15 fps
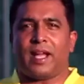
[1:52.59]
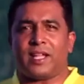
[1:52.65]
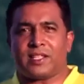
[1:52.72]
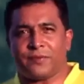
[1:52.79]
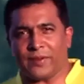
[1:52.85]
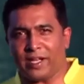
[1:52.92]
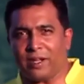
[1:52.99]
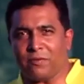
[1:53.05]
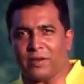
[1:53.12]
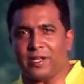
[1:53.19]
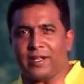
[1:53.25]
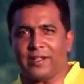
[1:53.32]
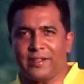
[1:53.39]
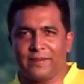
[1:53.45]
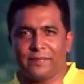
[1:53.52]
As a final
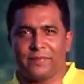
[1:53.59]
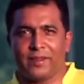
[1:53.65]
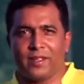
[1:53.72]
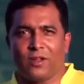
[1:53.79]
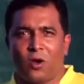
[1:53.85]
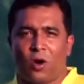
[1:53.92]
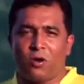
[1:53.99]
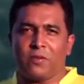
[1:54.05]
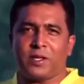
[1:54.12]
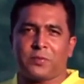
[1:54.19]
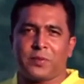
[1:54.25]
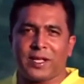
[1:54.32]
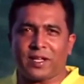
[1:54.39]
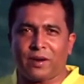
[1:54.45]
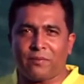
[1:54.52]
word,
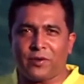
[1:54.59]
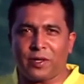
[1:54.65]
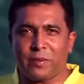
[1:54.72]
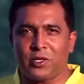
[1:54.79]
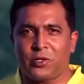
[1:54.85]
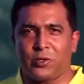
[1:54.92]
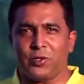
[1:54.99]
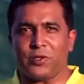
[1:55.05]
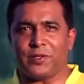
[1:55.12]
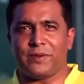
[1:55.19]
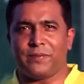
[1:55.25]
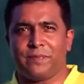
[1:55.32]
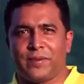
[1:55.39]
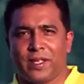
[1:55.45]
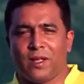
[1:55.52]
always wear comfortable shoes
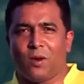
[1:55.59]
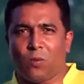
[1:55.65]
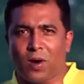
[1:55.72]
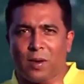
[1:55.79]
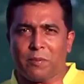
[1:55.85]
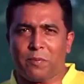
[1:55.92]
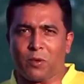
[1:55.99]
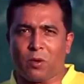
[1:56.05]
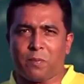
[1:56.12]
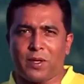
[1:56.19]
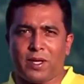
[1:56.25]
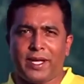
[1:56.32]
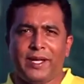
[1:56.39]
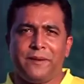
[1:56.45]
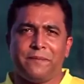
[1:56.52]
warm up
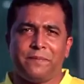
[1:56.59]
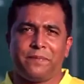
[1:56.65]
properly